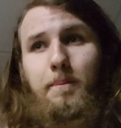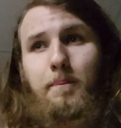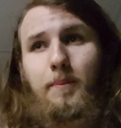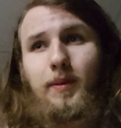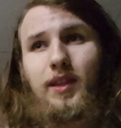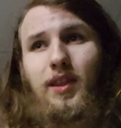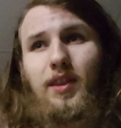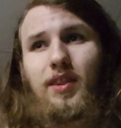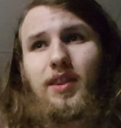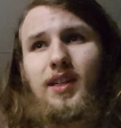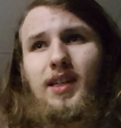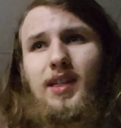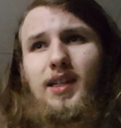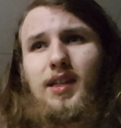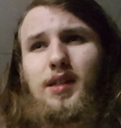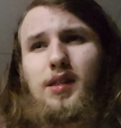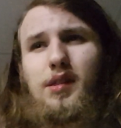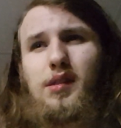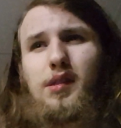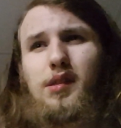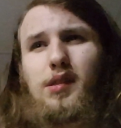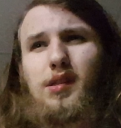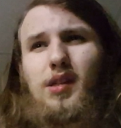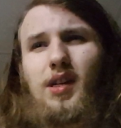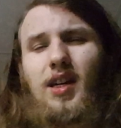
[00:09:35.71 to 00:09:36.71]
But the thing
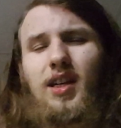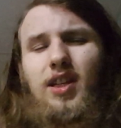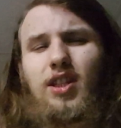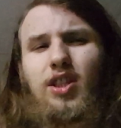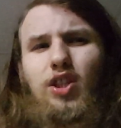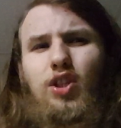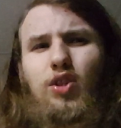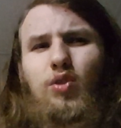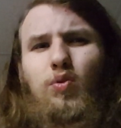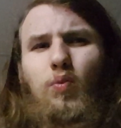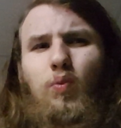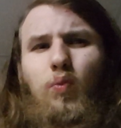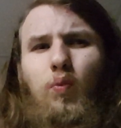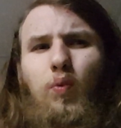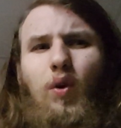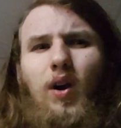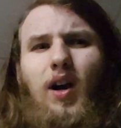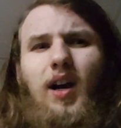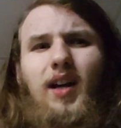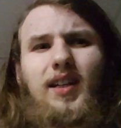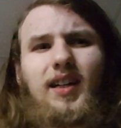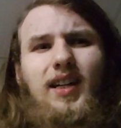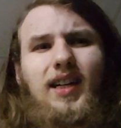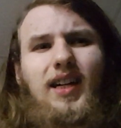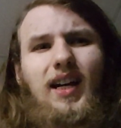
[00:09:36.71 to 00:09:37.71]
is that you
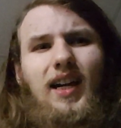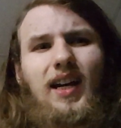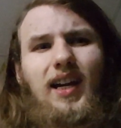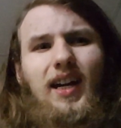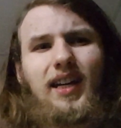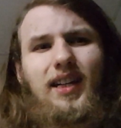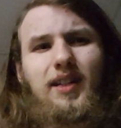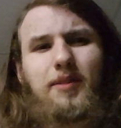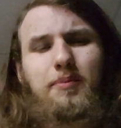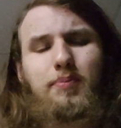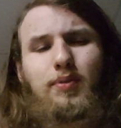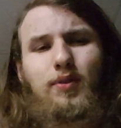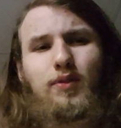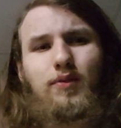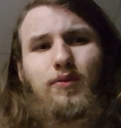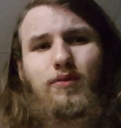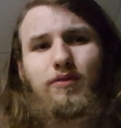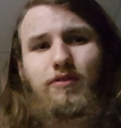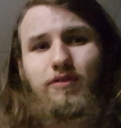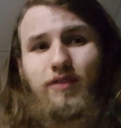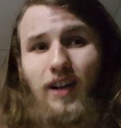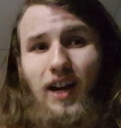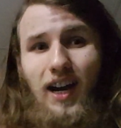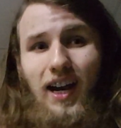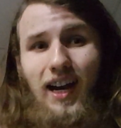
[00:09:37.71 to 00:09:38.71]
want to kind of
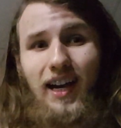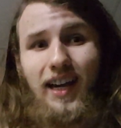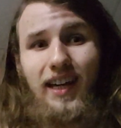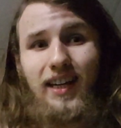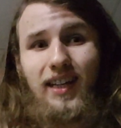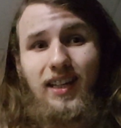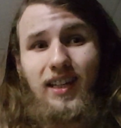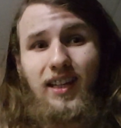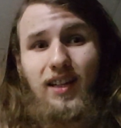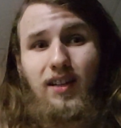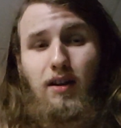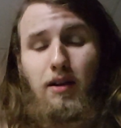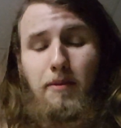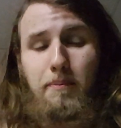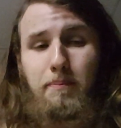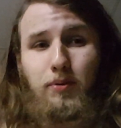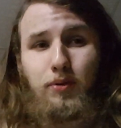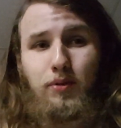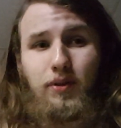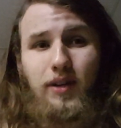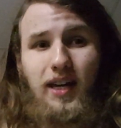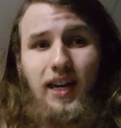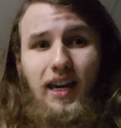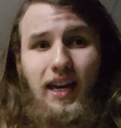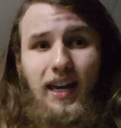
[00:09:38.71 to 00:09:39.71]
provide an
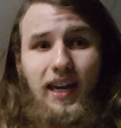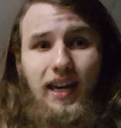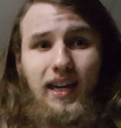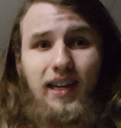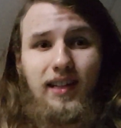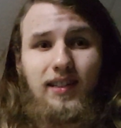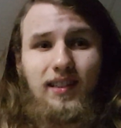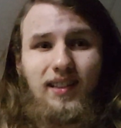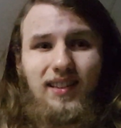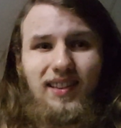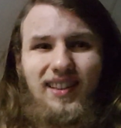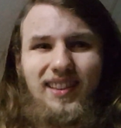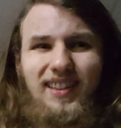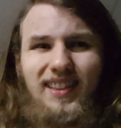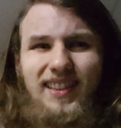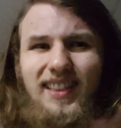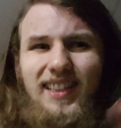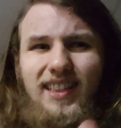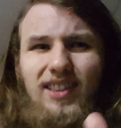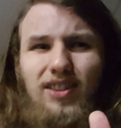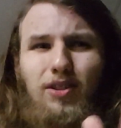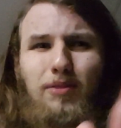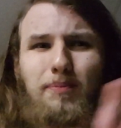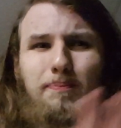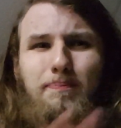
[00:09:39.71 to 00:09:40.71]
upper hand a
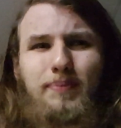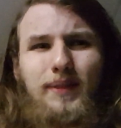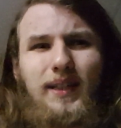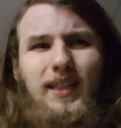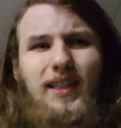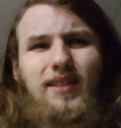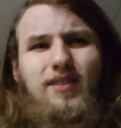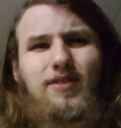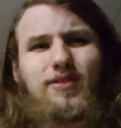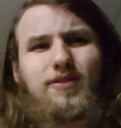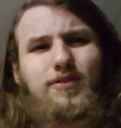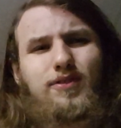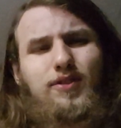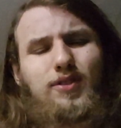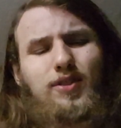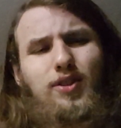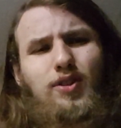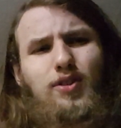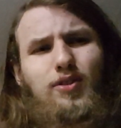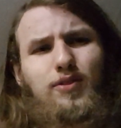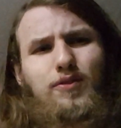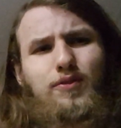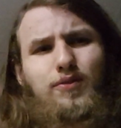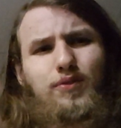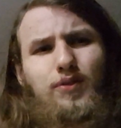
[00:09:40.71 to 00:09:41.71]
little bit for
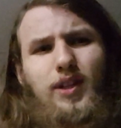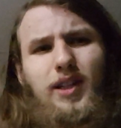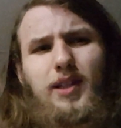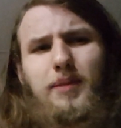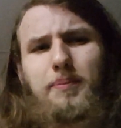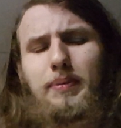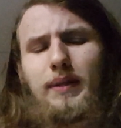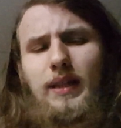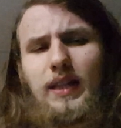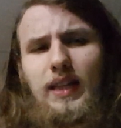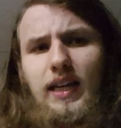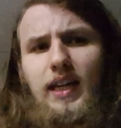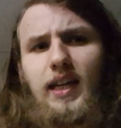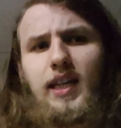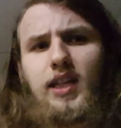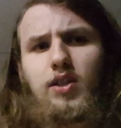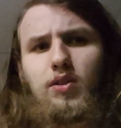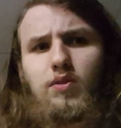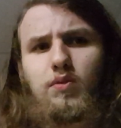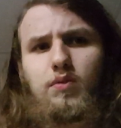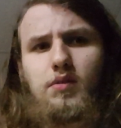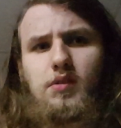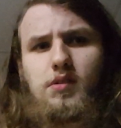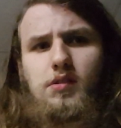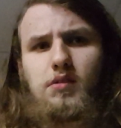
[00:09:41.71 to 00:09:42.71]
your free-to-play
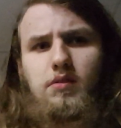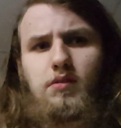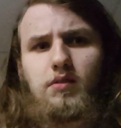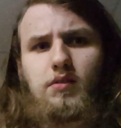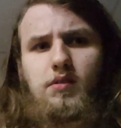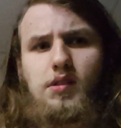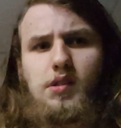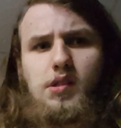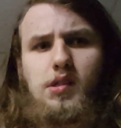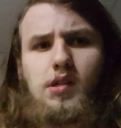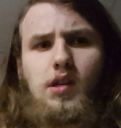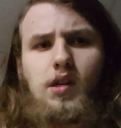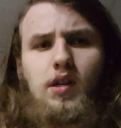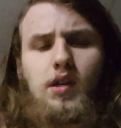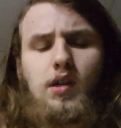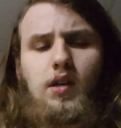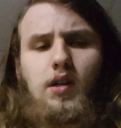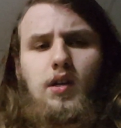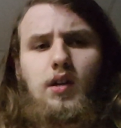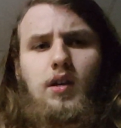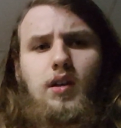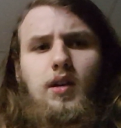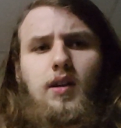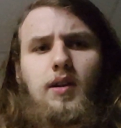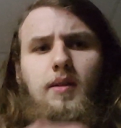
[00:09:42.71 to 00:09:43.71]
users,
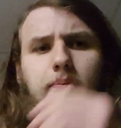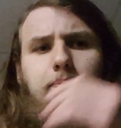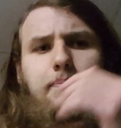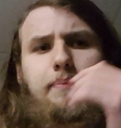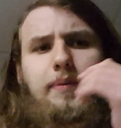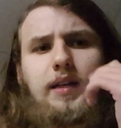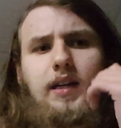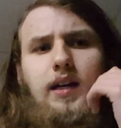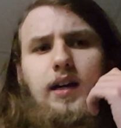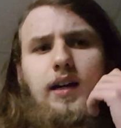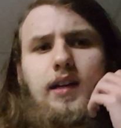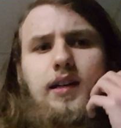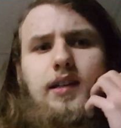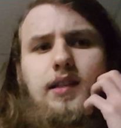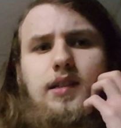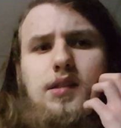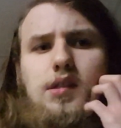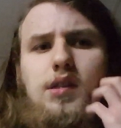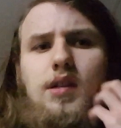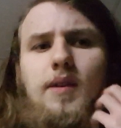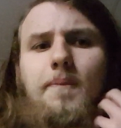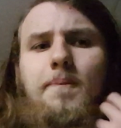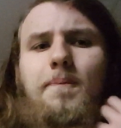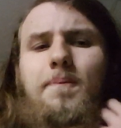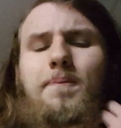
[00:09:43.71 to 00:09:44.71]

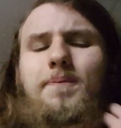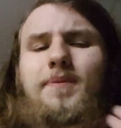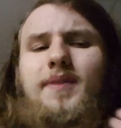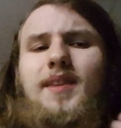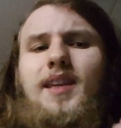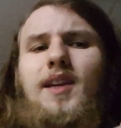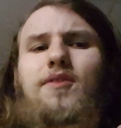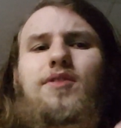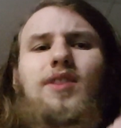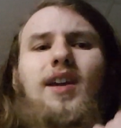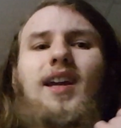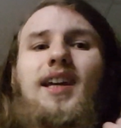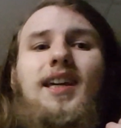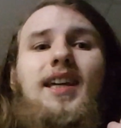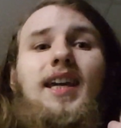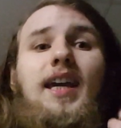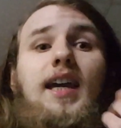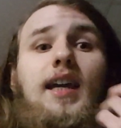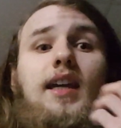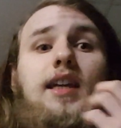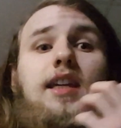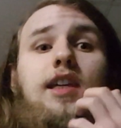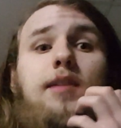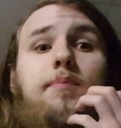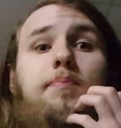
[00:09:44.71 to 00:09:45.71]
because if they
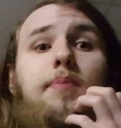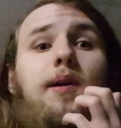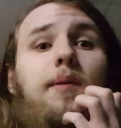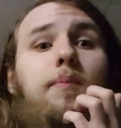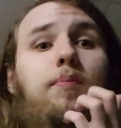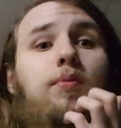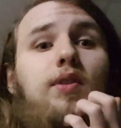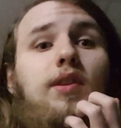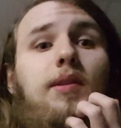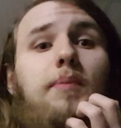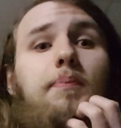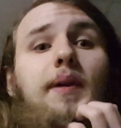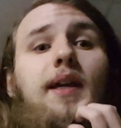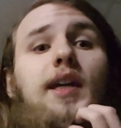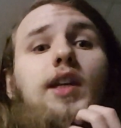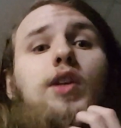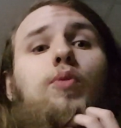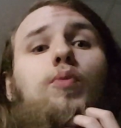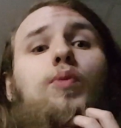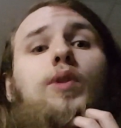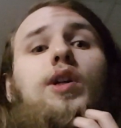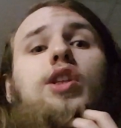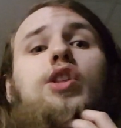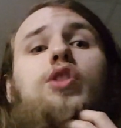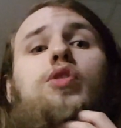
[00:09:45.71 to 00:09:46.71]
can't keep up with the
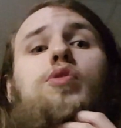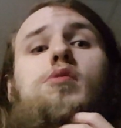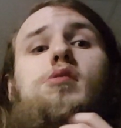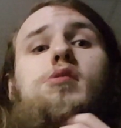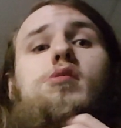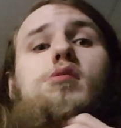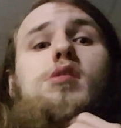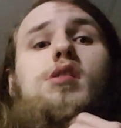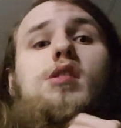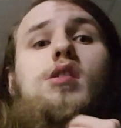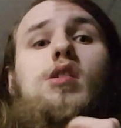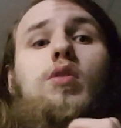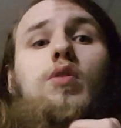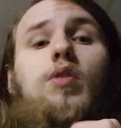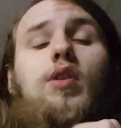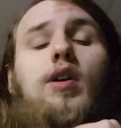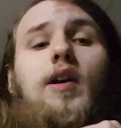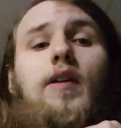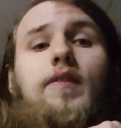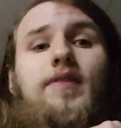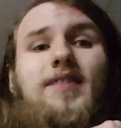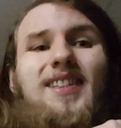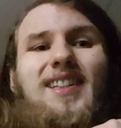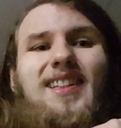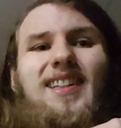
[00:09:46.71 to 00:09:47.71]
pay-to-win users so
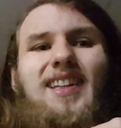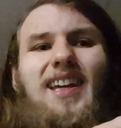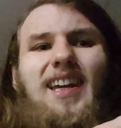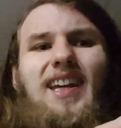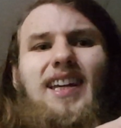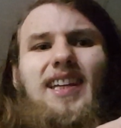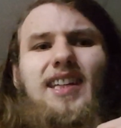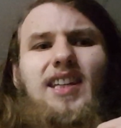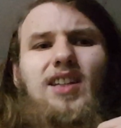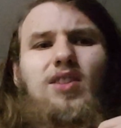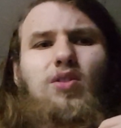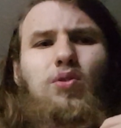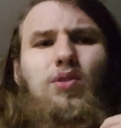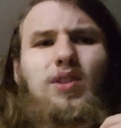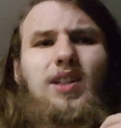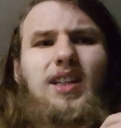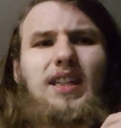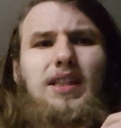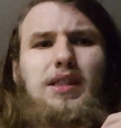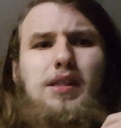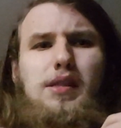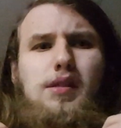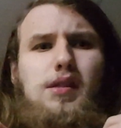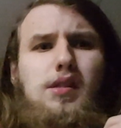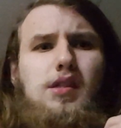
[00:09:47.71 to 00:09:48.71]
often and can only
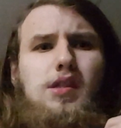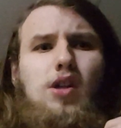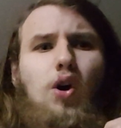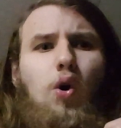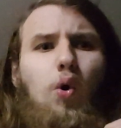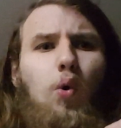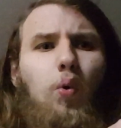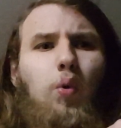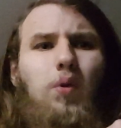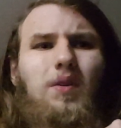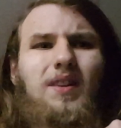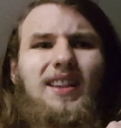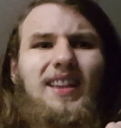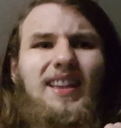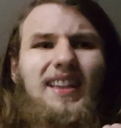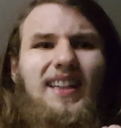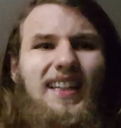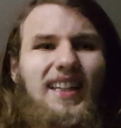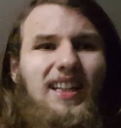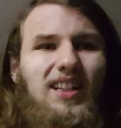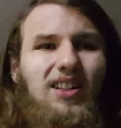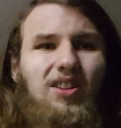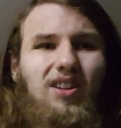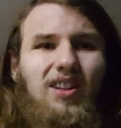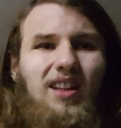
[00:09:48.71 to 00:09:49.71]
get so
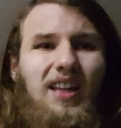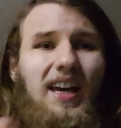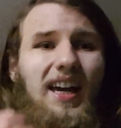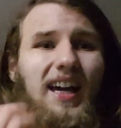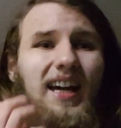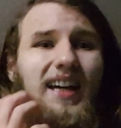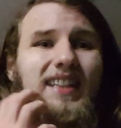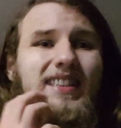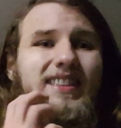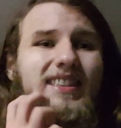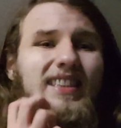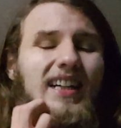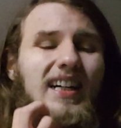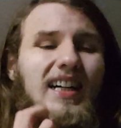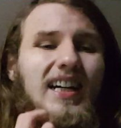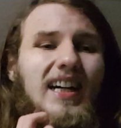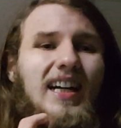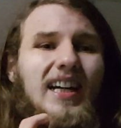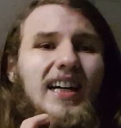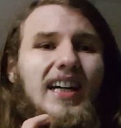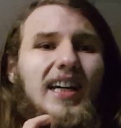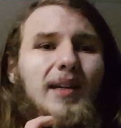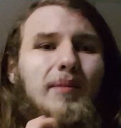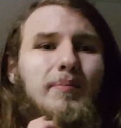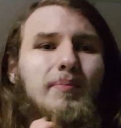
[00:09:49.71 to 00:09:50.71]
little at a
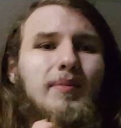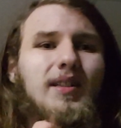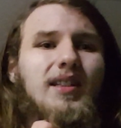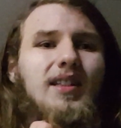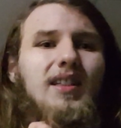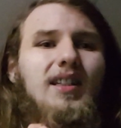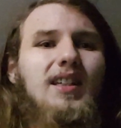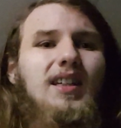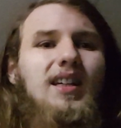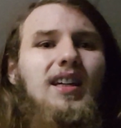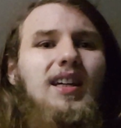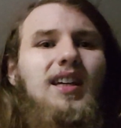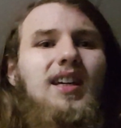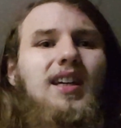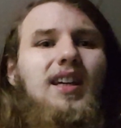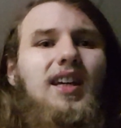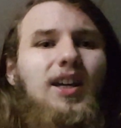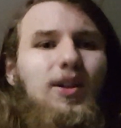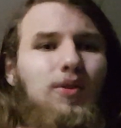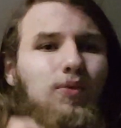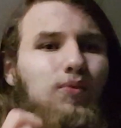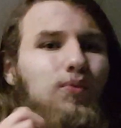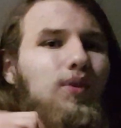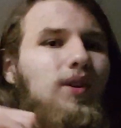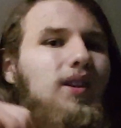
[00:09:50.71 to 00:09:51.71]
time,
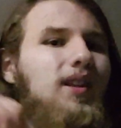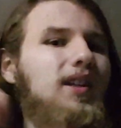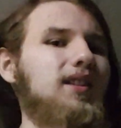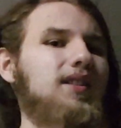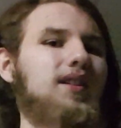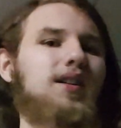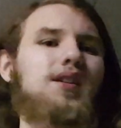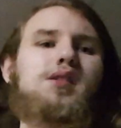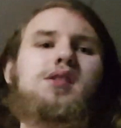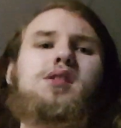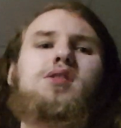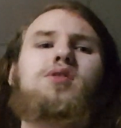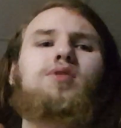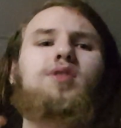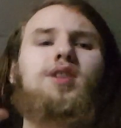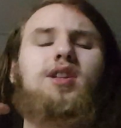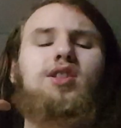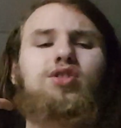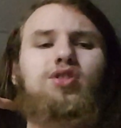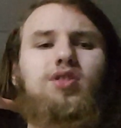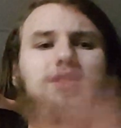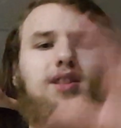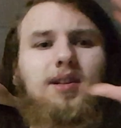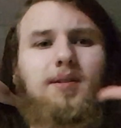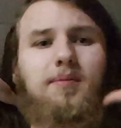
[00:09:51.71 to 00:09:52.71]
it really does
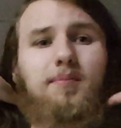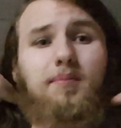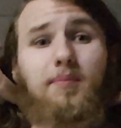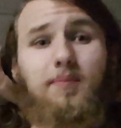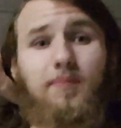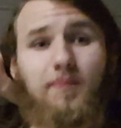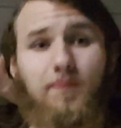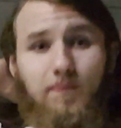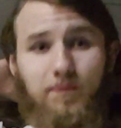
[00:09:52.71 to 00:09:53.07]
crush them.